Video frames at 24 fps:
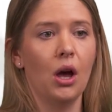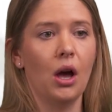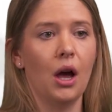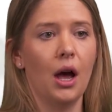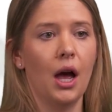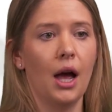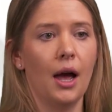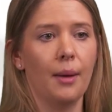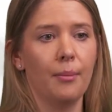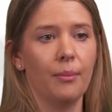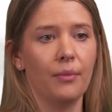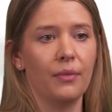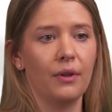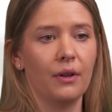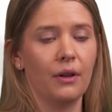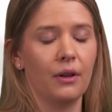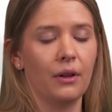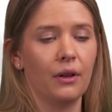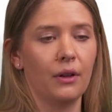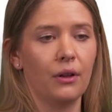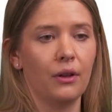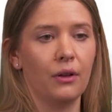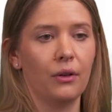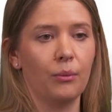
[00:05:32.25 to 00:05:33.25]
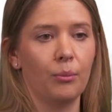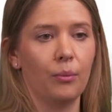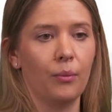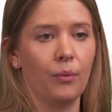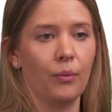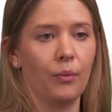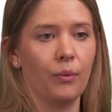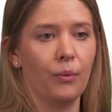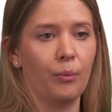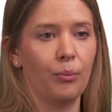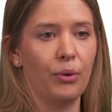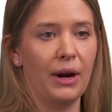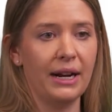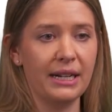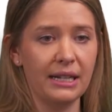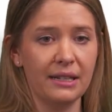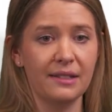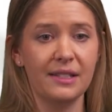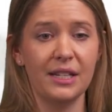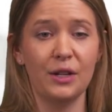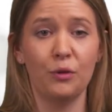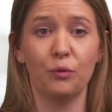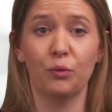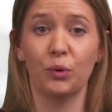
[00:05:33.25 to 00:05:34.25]
Um,
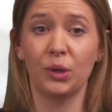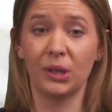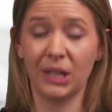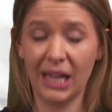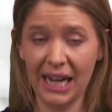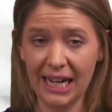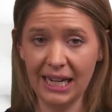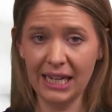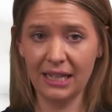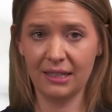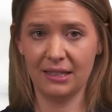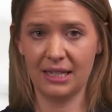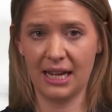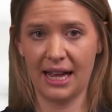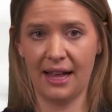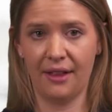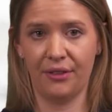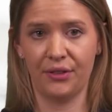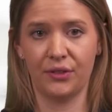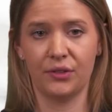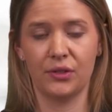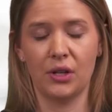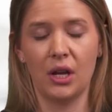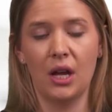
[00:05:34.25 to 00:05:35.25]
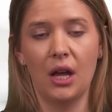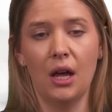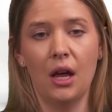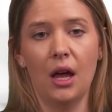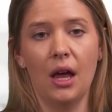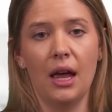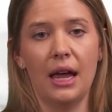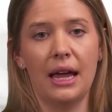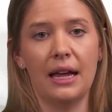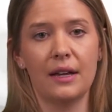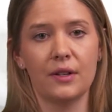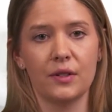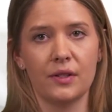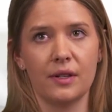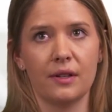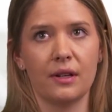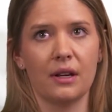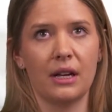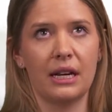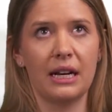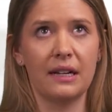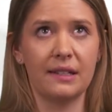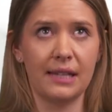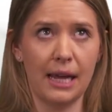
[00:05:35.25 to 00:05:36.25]
pregnancy-related deaths is
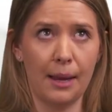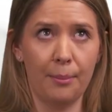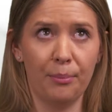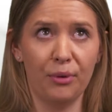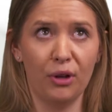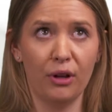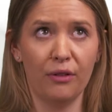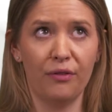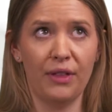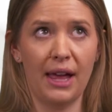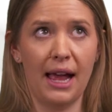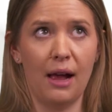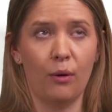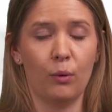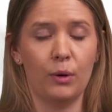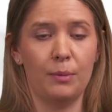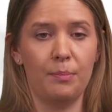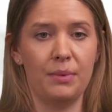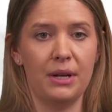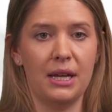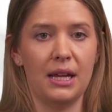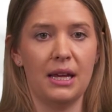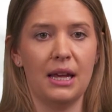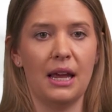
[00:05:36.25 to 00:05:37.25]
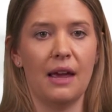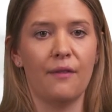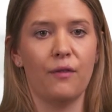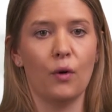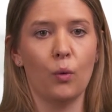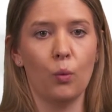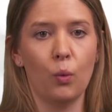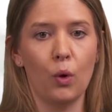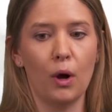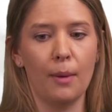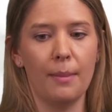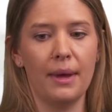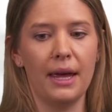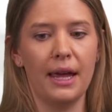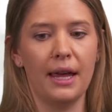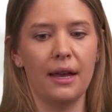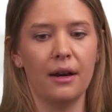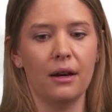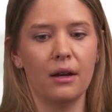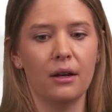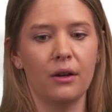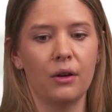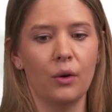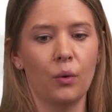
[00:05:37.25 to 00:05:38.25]
an example of that would be if a
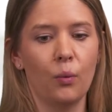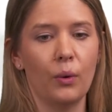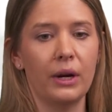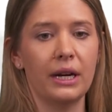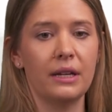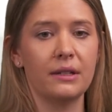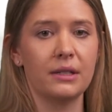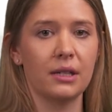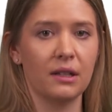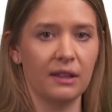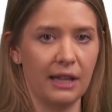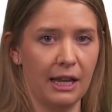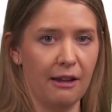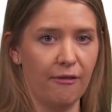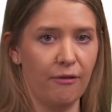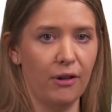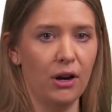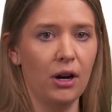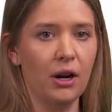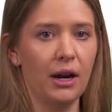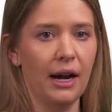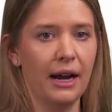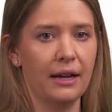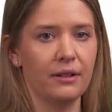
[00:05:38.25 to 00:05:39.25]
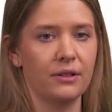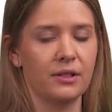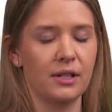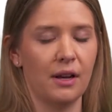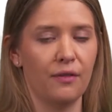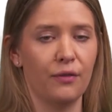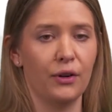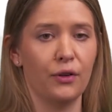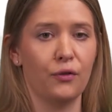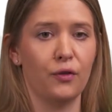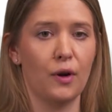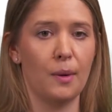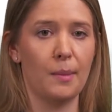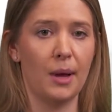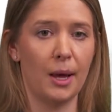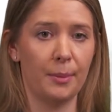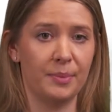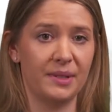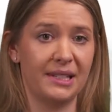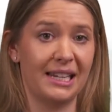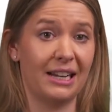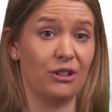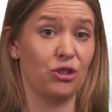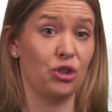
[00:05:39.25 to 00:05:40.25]
woman went into labor and suffered from
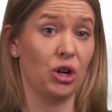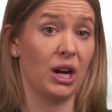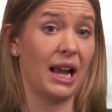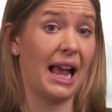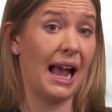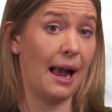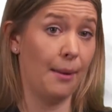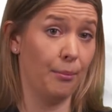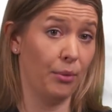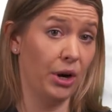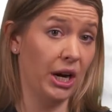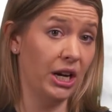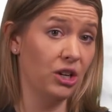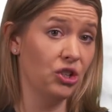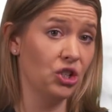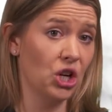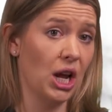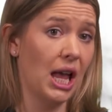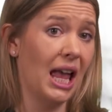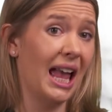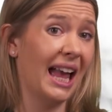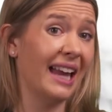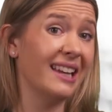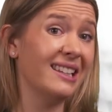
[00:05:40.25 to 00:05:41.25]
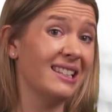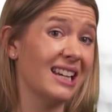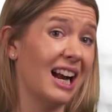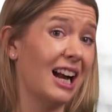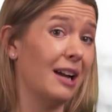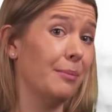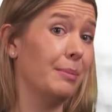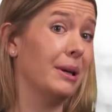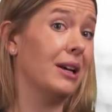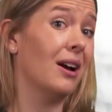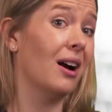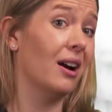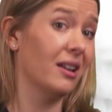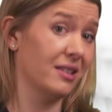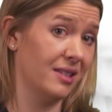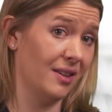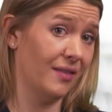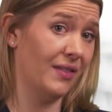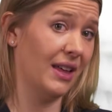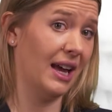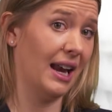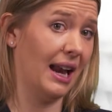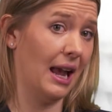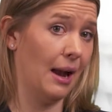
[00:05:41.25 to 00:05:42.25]
obstetric hemorrhage and died because
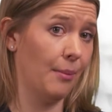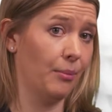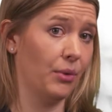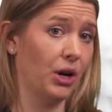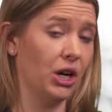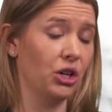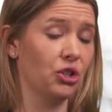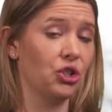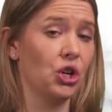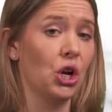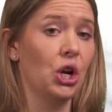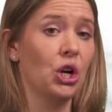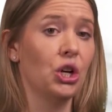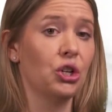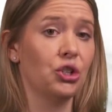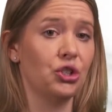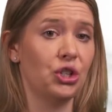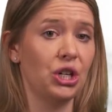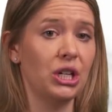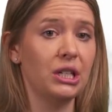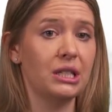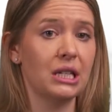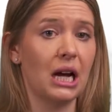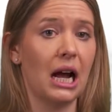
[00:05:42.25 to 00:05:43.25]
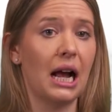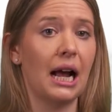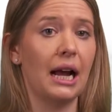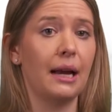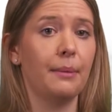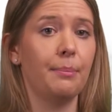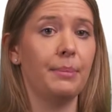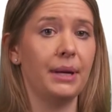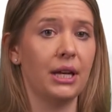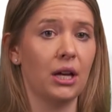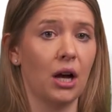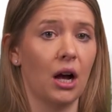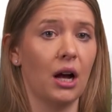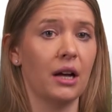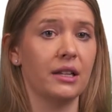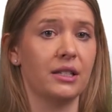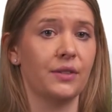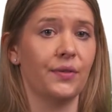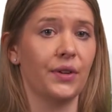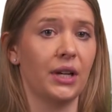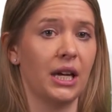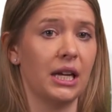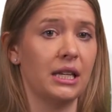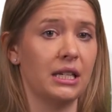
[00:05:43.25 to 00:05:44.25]
of that hemorrhage. She died because
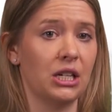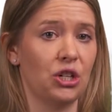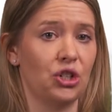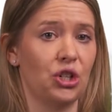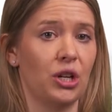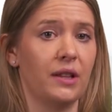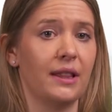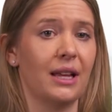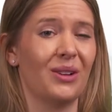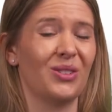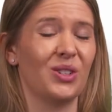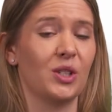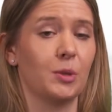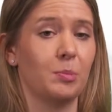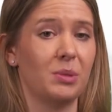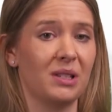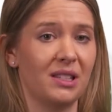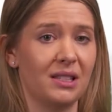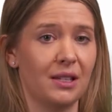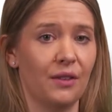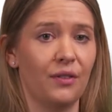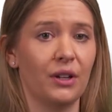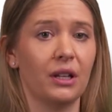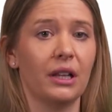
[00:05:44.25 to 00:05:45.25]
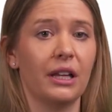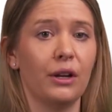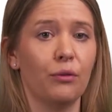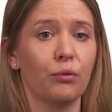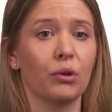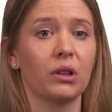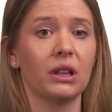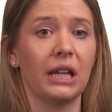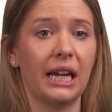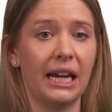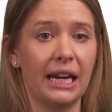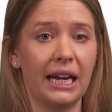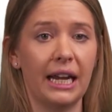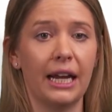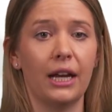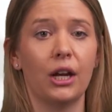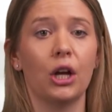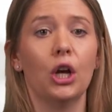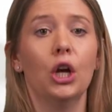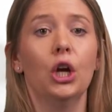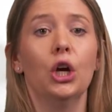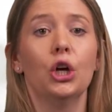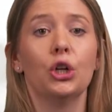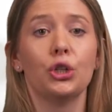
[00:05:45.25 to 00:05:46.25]
of a condition that was specifically related
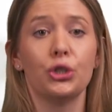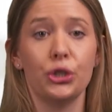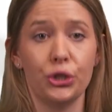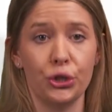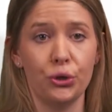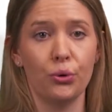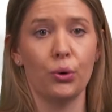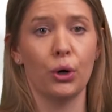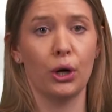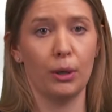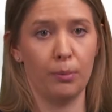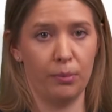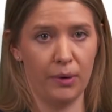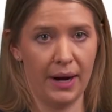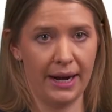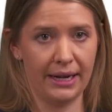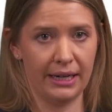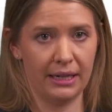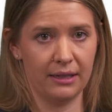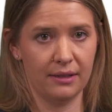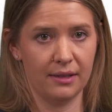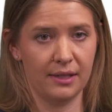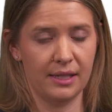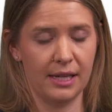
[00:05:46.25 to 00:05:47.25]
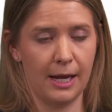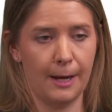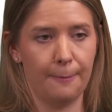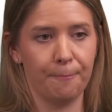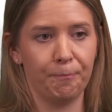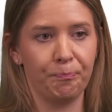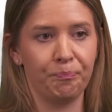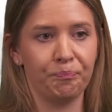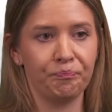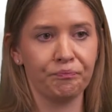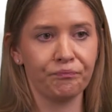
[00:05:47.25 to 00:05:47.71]
to her pregnancy.